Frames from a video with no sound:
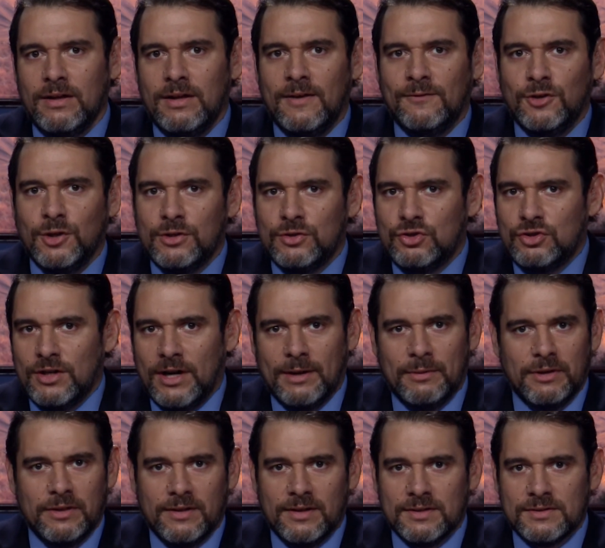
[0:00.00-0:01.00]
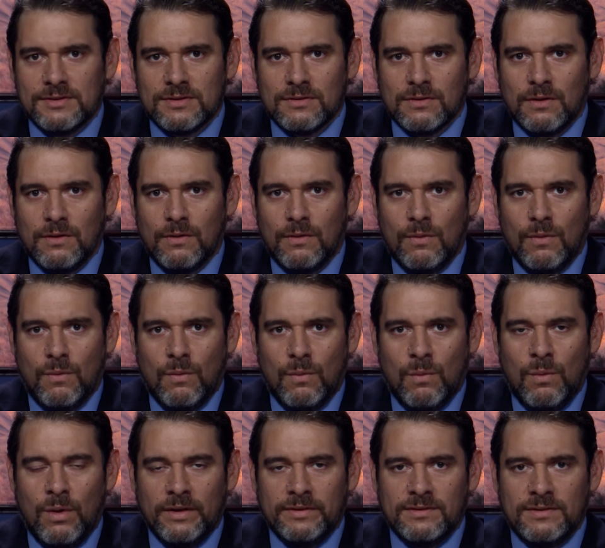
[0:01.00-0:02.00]
if you could share with us
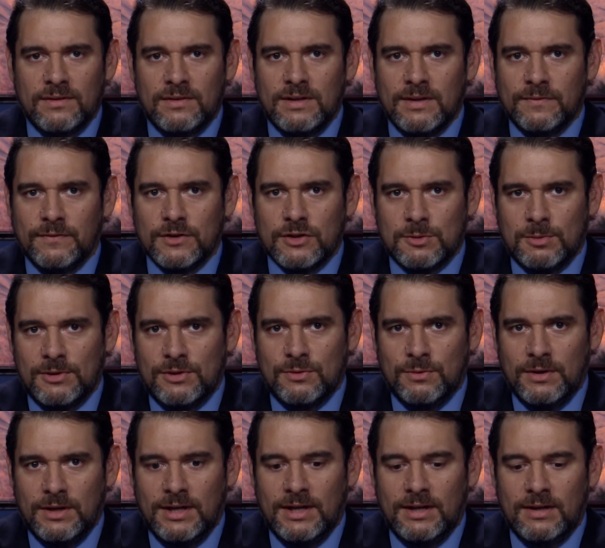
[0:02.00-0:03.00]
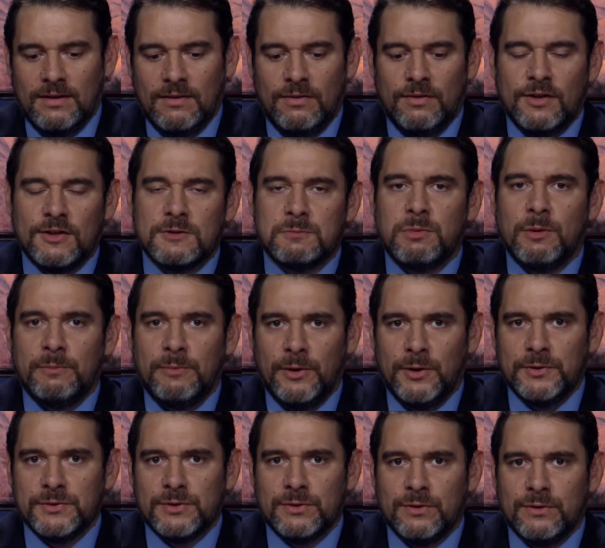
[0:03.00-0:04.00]
What's the difference between this
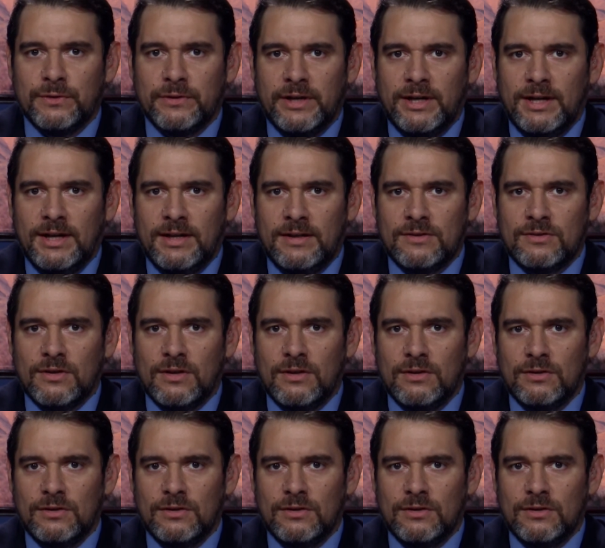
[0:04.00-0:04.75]
proposal and